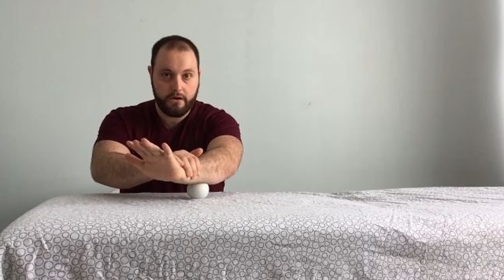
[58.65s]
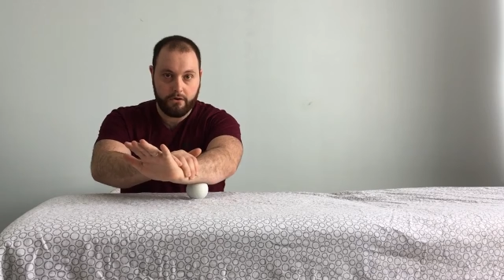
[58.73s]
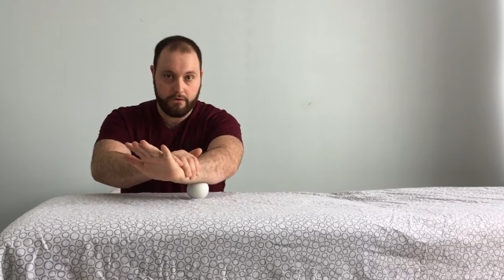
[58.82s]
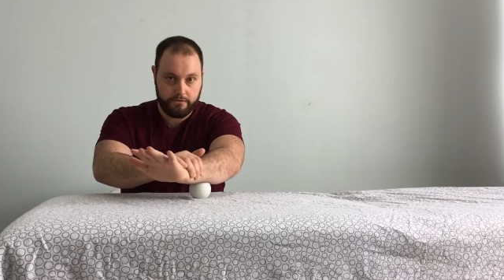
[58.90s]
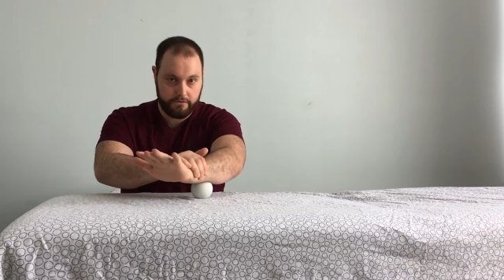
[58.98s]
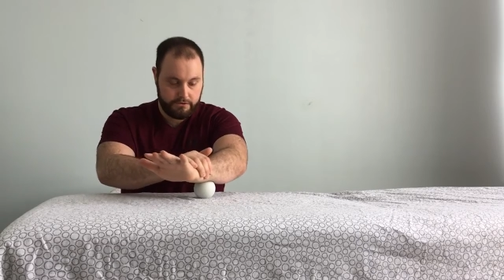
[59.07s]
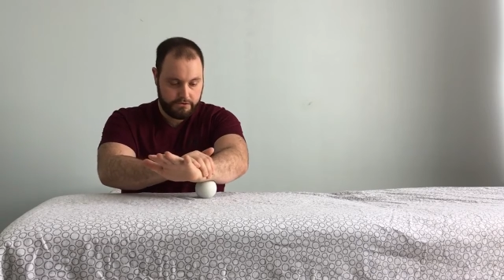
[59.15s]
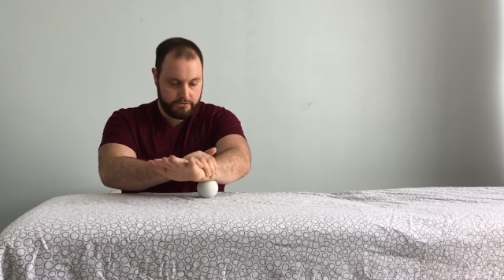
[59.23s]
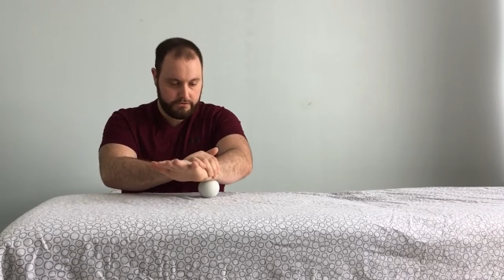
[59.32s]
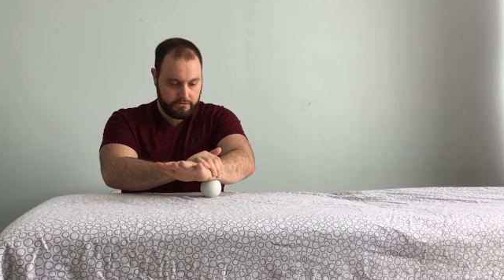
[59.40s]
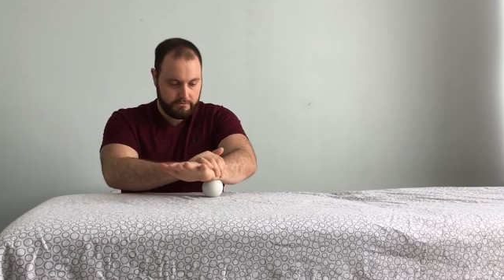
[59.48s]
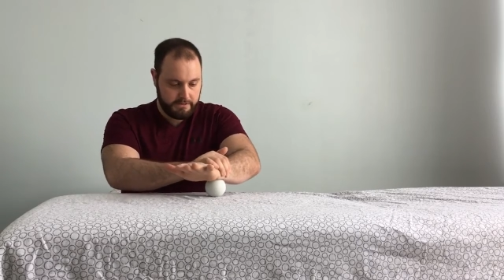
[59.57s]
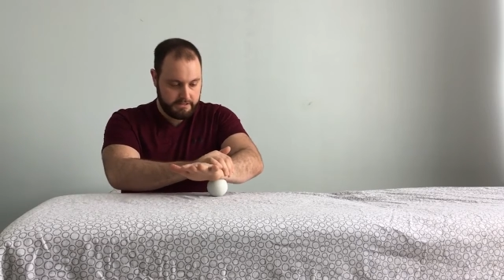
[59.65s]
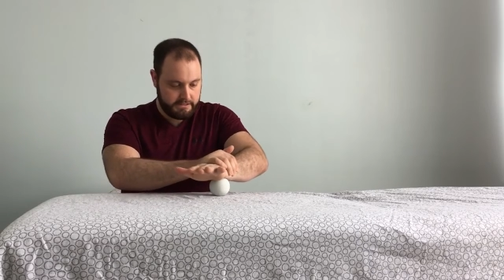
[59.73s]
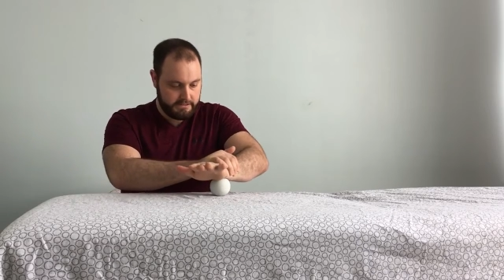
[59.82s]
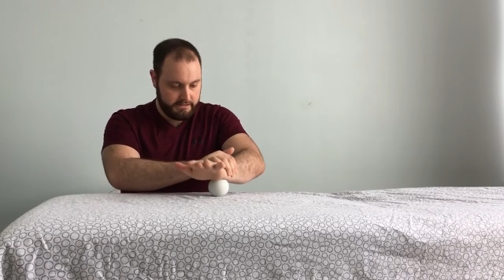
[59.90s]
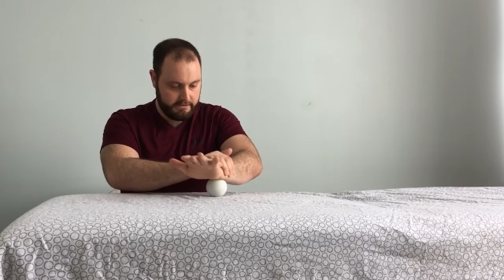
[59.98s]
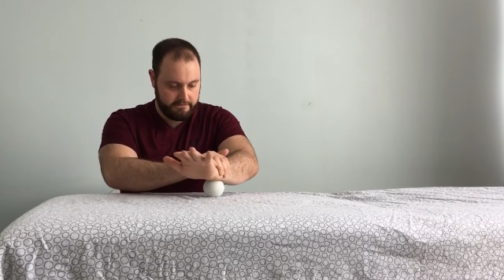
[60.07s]
over those sore
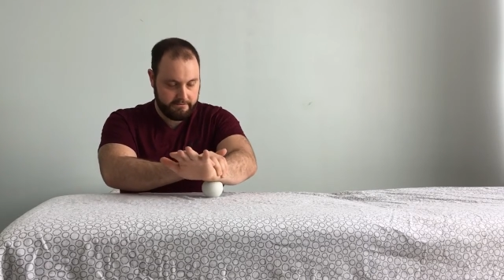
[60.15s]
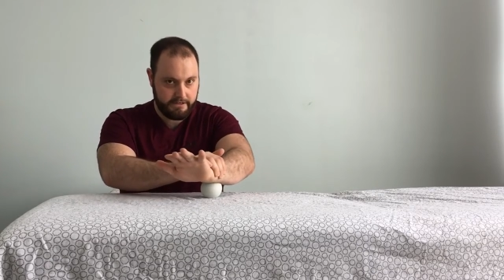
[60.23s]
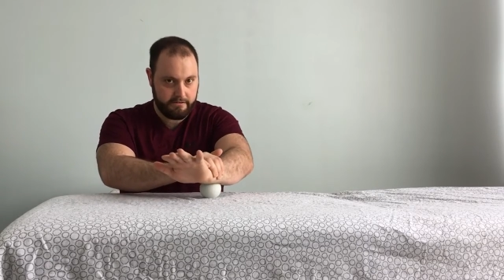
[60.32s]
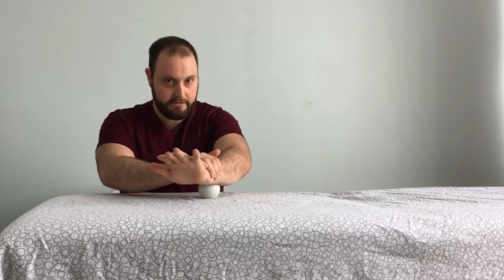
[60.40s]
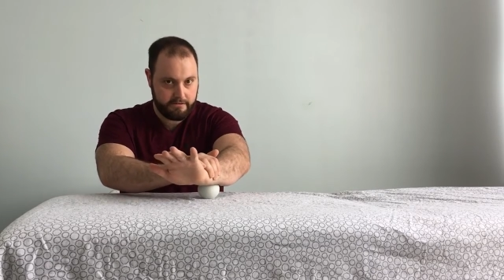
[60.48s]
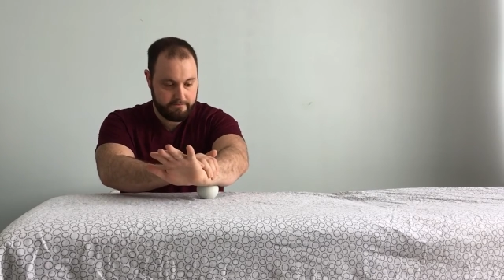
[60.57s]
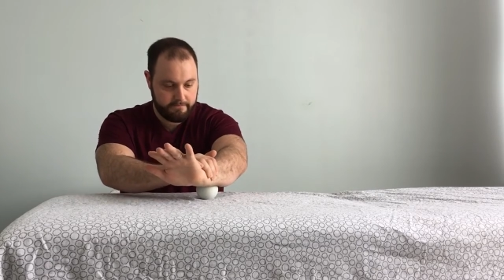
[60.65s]
muscles that you found.